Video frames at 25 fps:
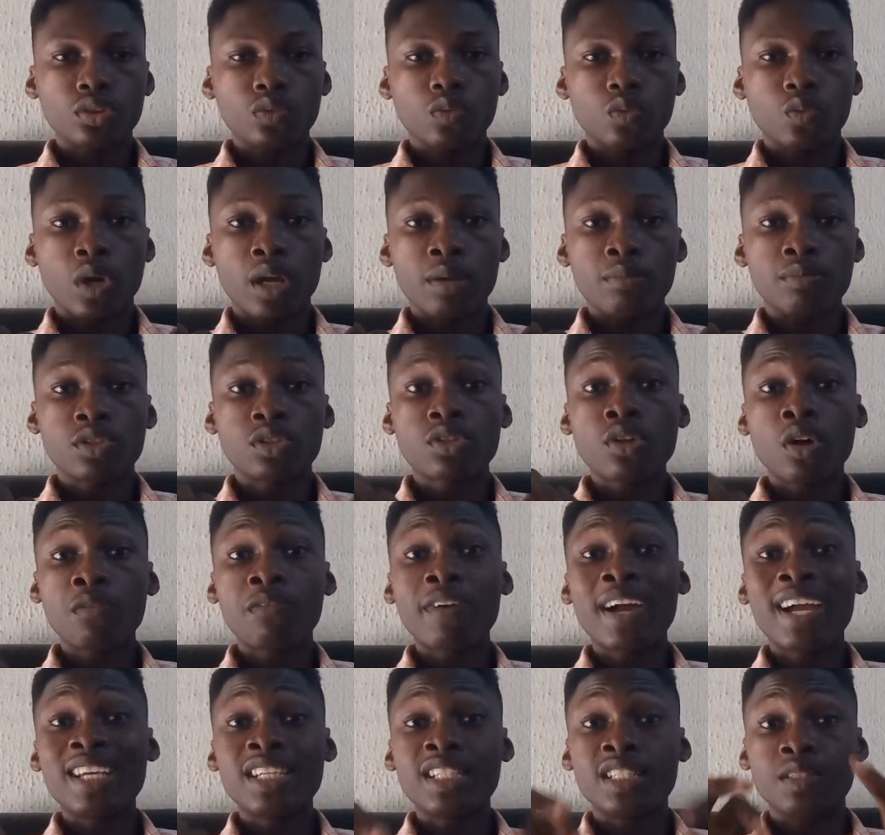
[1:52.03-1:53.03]

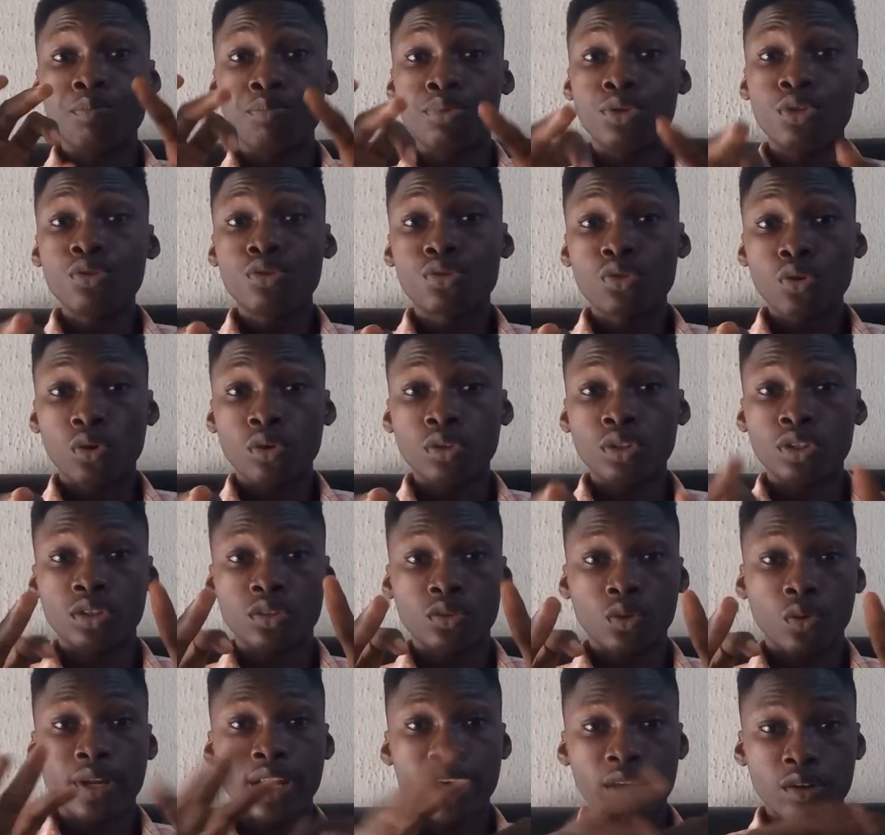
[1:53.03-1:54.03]
STON.fi is built on the
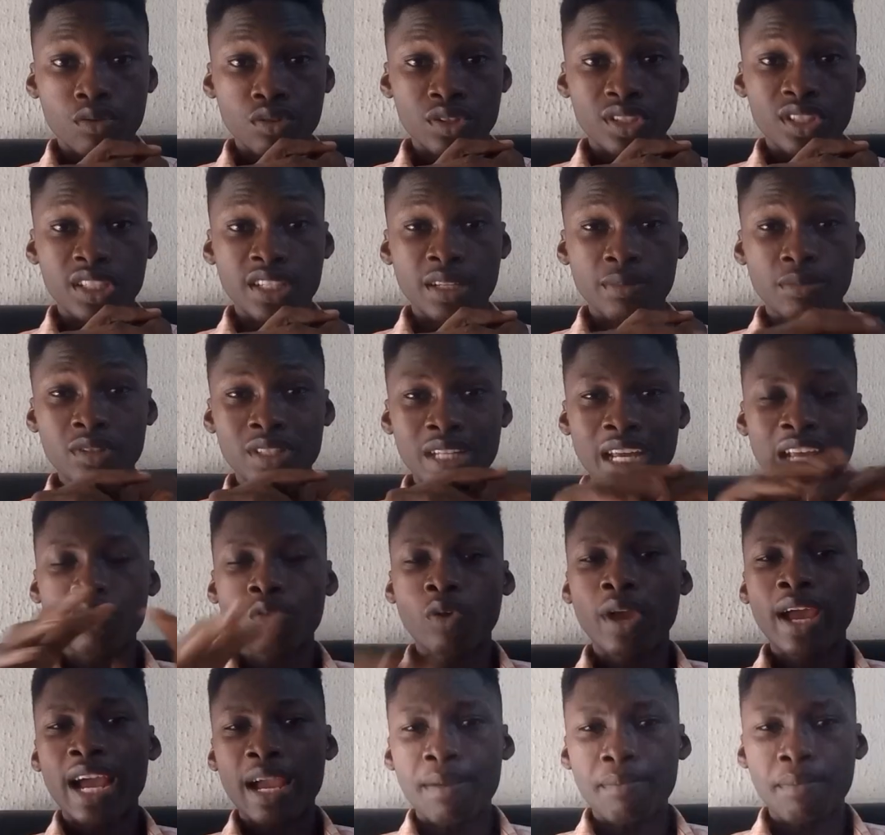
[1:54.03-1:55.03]
ton ecosystem, so that's
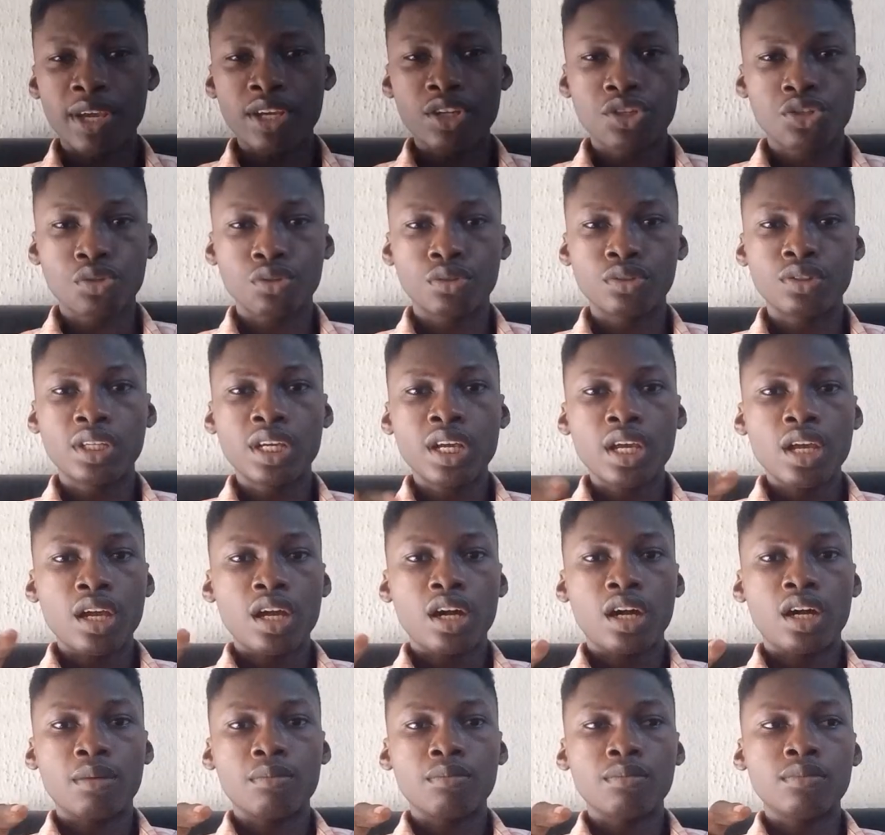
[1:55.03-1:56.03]
why I mentioned
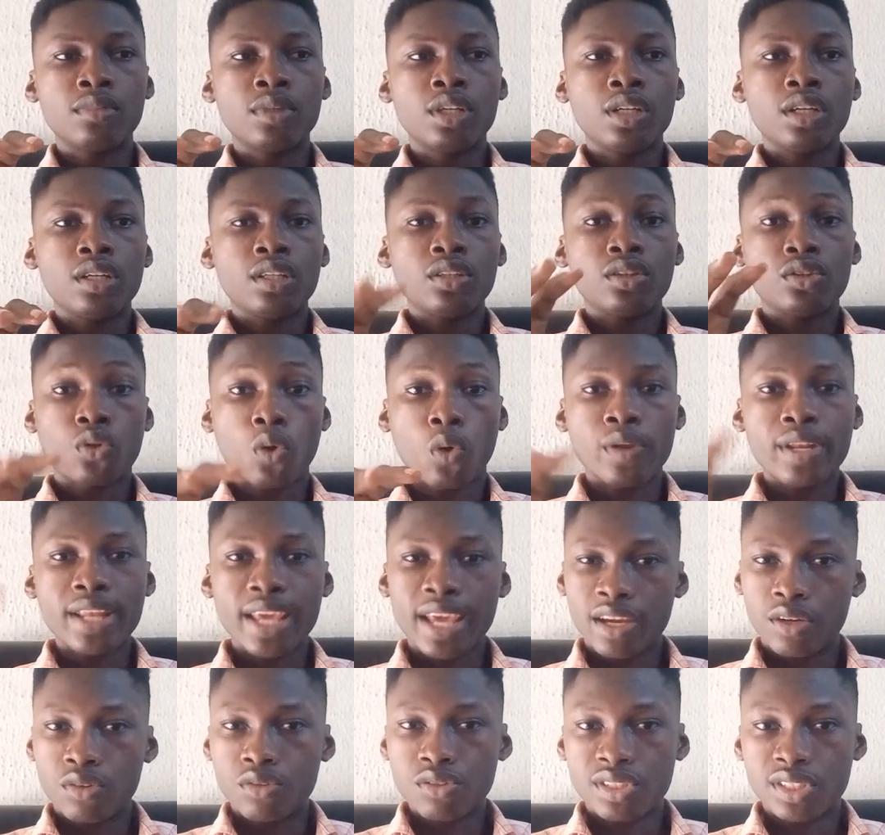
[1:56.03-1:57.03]
ton
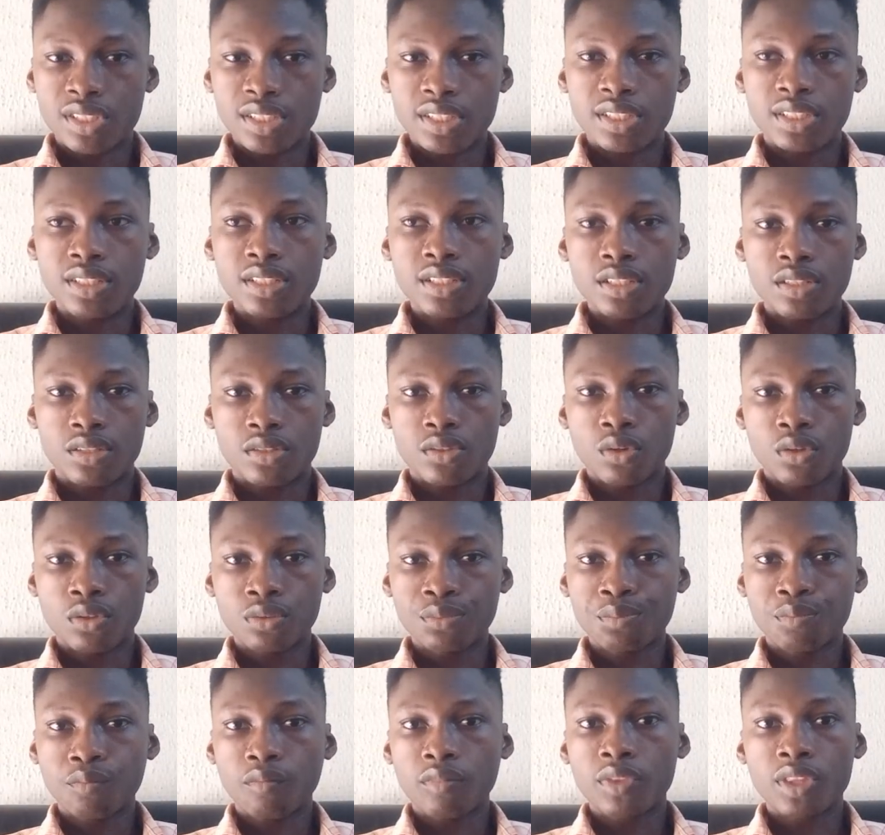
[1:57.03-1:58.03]
ecosystem, the
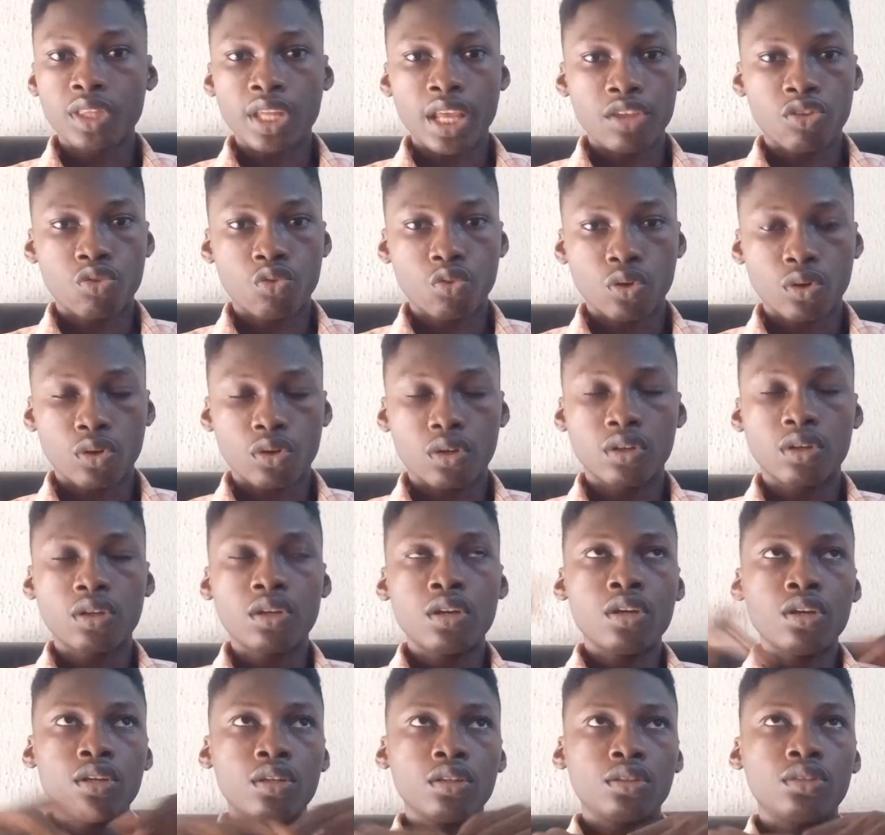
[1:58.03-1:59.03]
ton network.
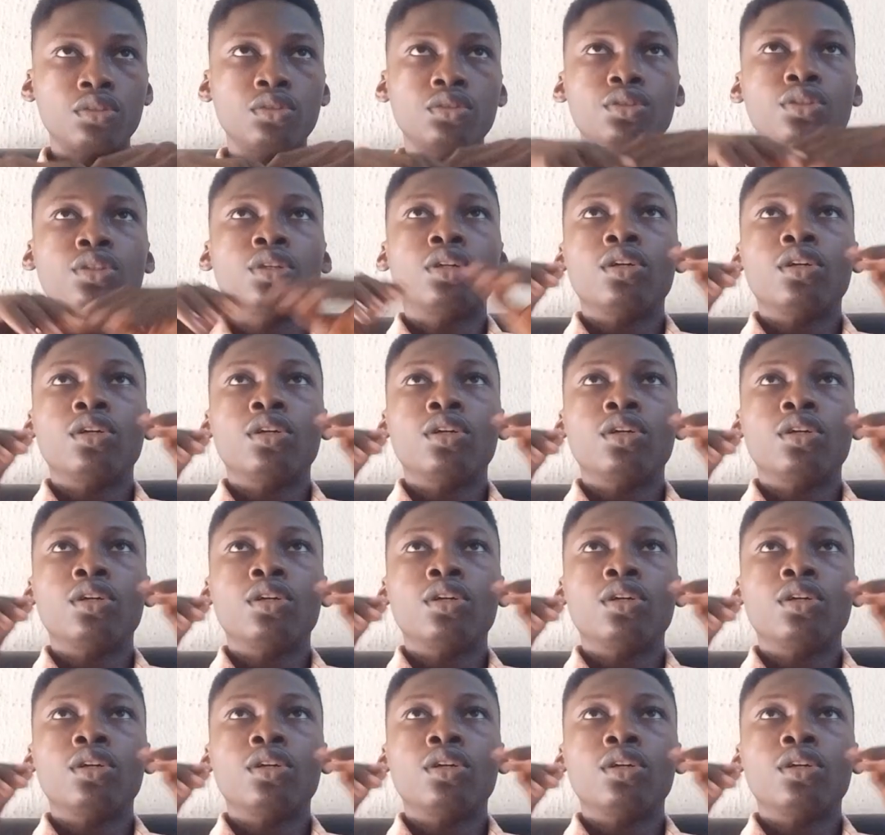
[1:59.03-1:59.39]
Good.